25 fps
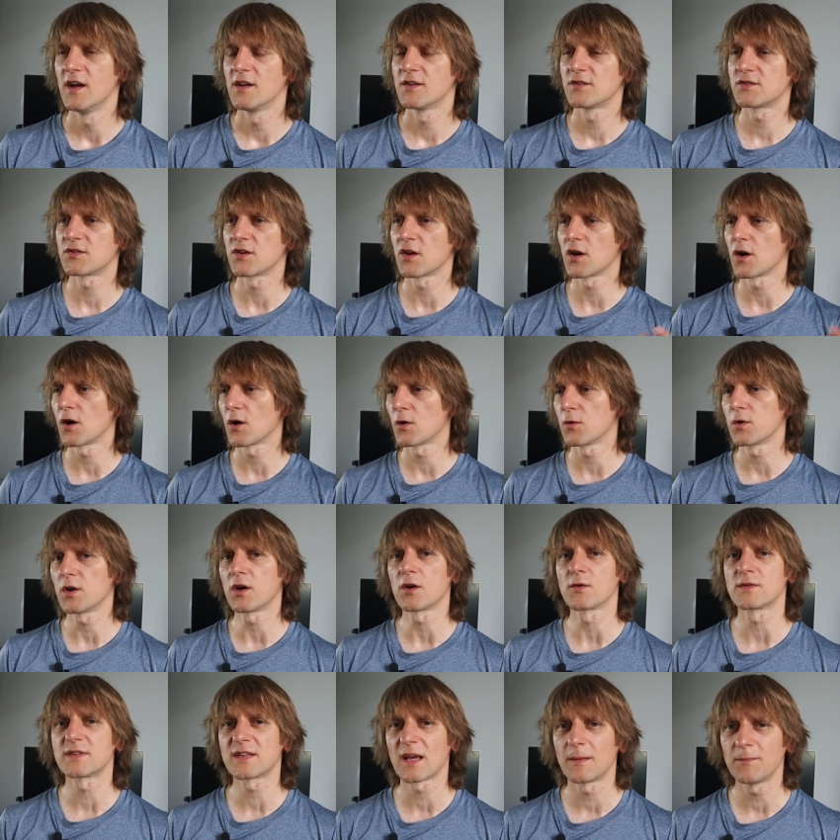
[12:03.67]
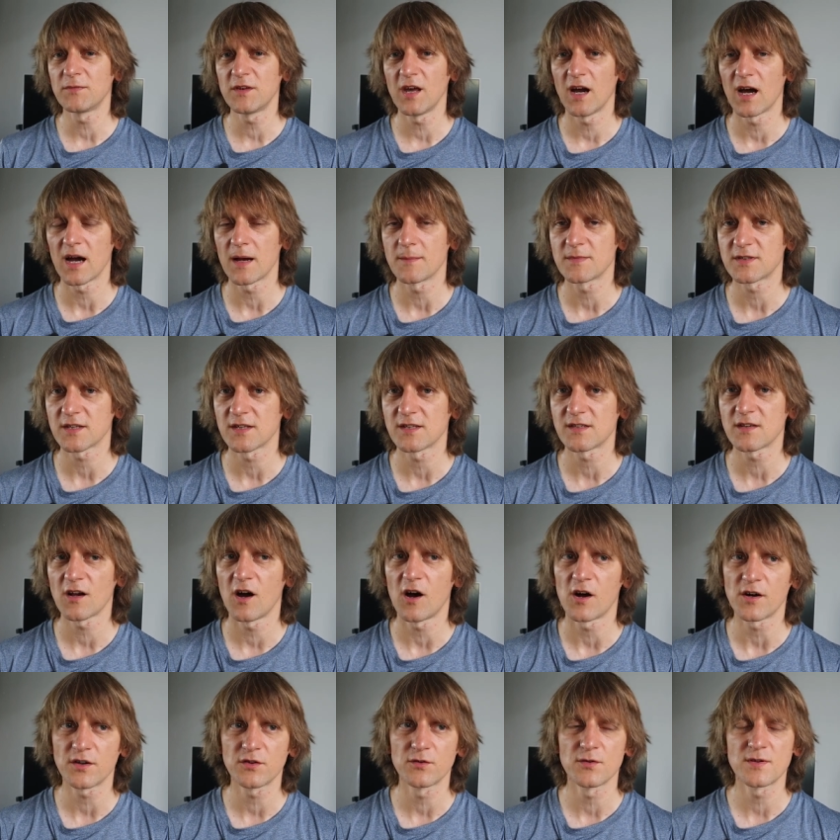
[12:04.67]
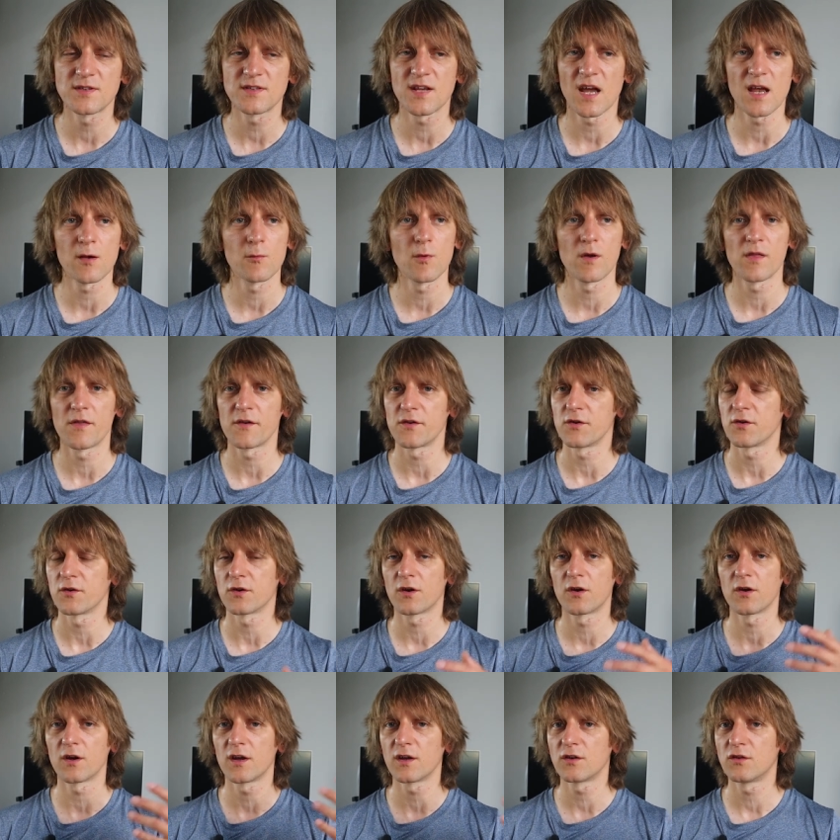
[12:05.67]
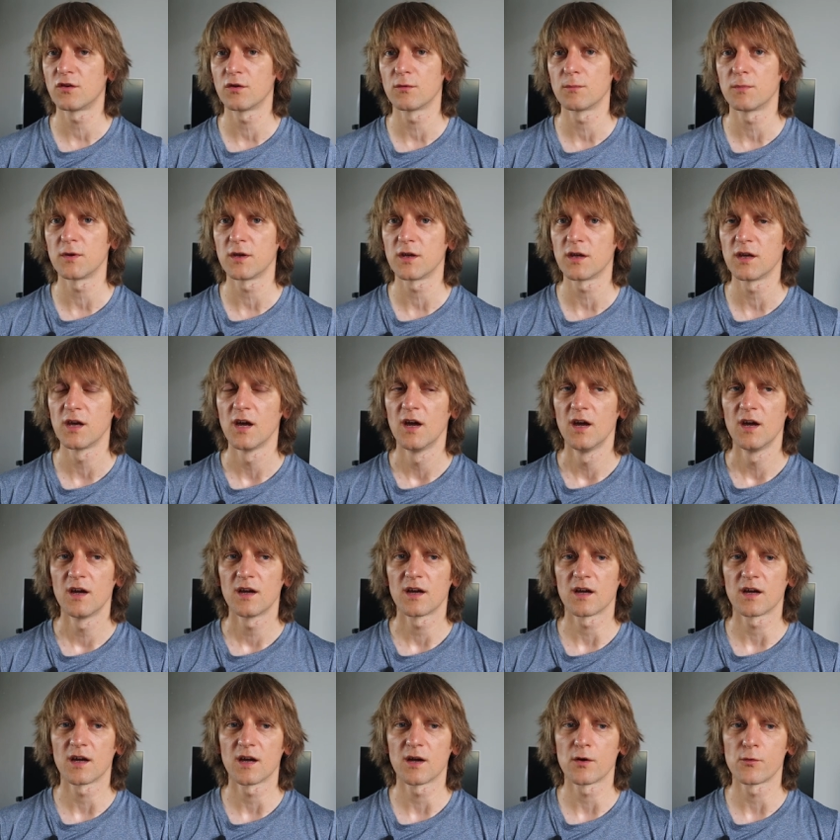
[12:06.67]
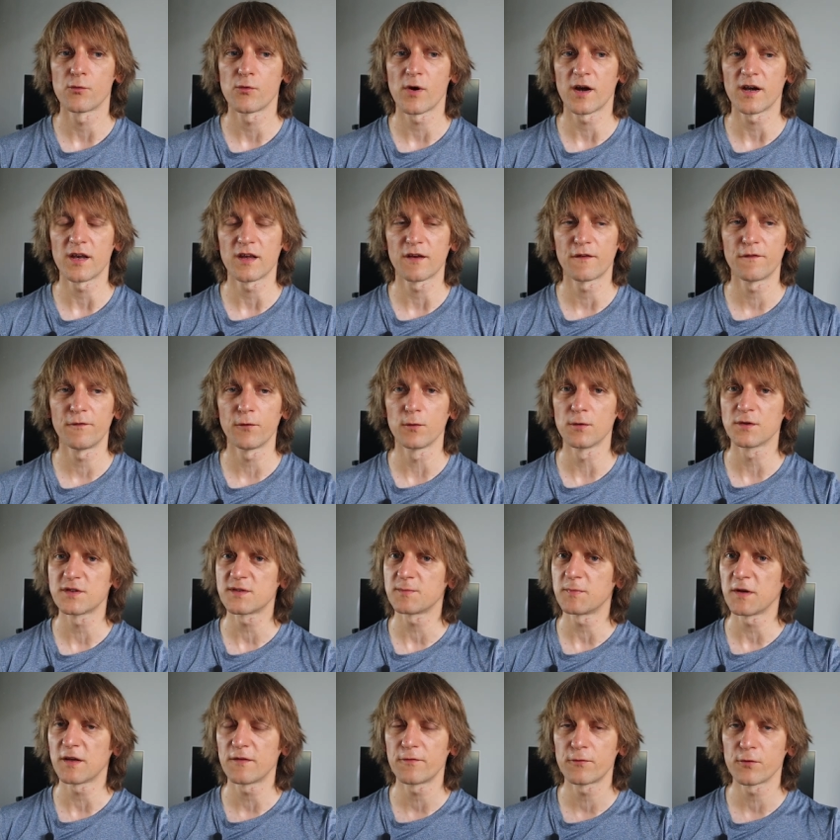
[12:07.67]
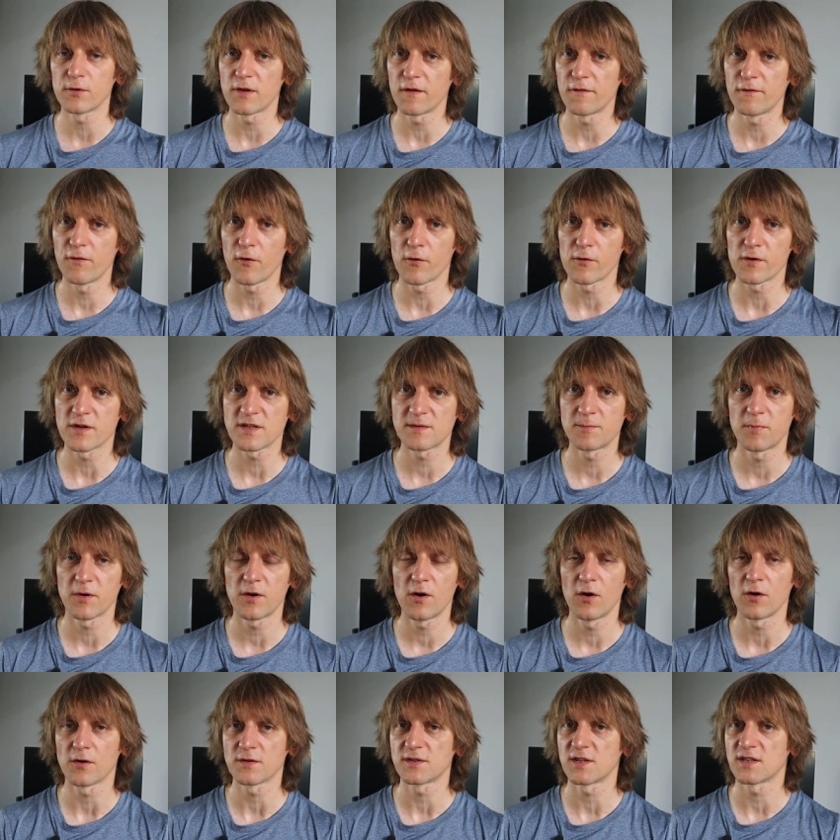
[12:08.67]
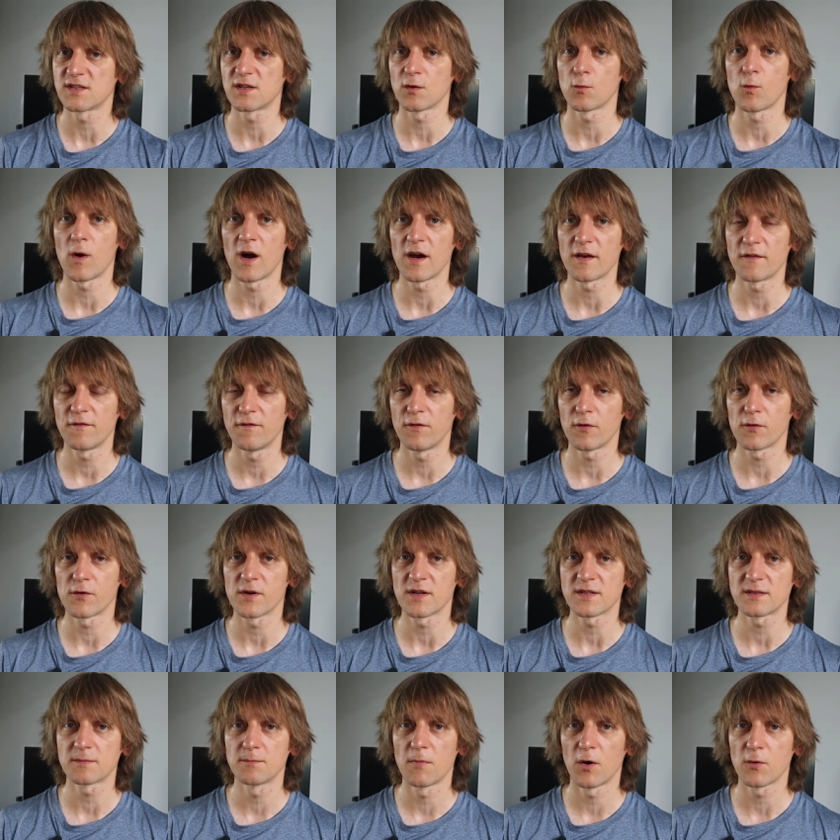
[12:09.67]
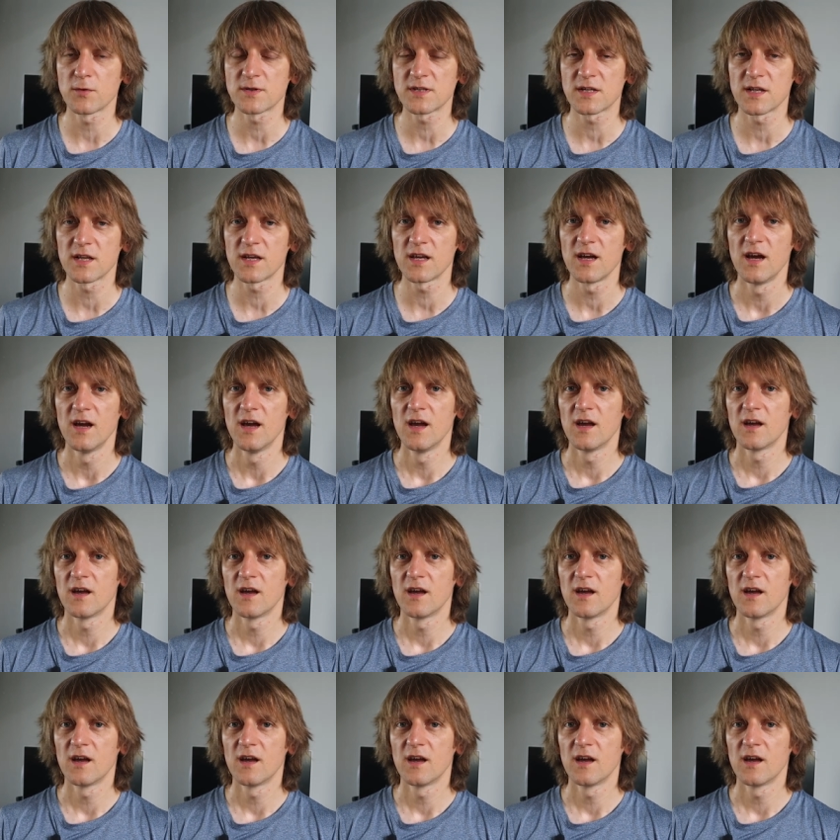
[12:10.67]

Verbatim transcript: So, you know, sometimes it's hard to say whether you're going to be uh, running full speed through the forest because it's a white forest mostly,